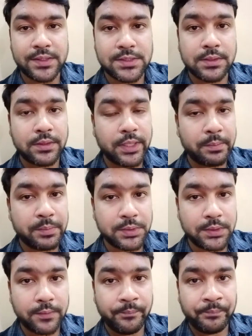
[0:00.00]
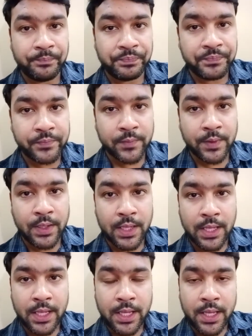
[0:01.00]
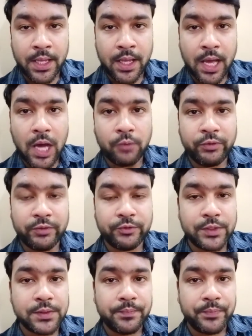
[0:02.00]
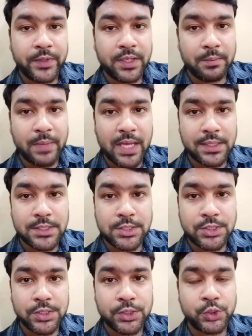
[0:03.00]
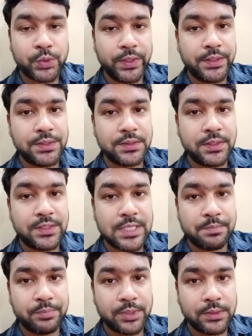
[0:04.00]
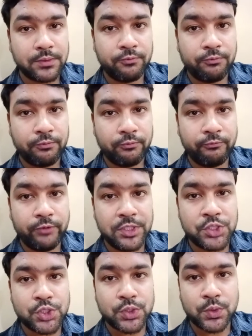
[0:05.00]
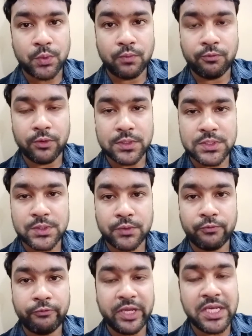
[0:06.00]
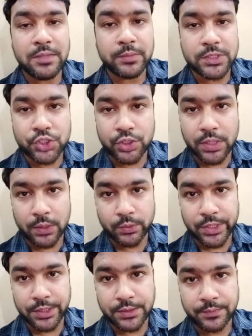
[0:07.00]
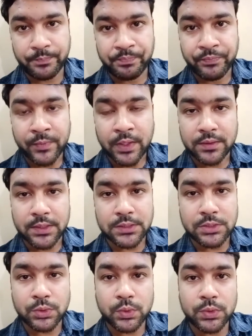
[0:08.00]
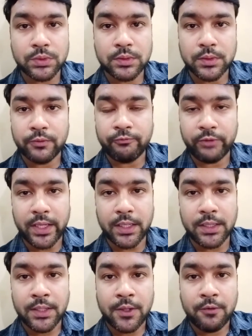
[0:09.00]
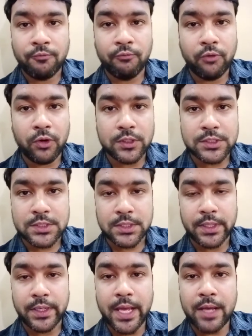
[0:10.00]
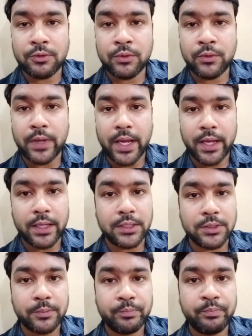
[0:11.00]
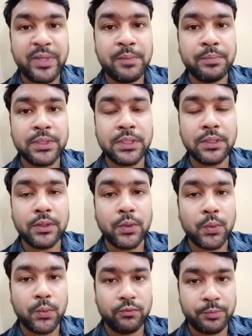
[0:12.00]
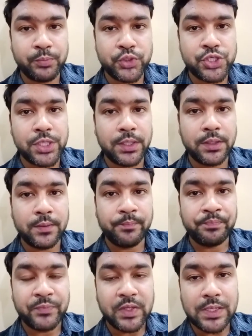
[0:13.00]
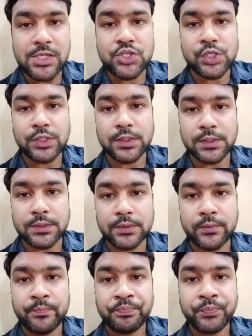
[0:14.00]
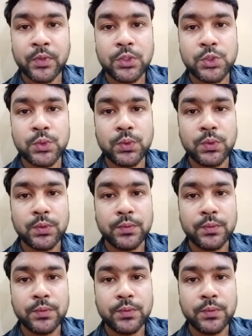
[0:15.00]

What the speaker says: the temple. However, he managed to enter the temple, which was very much crowded. The doorway was narrow, and people were pushing each other to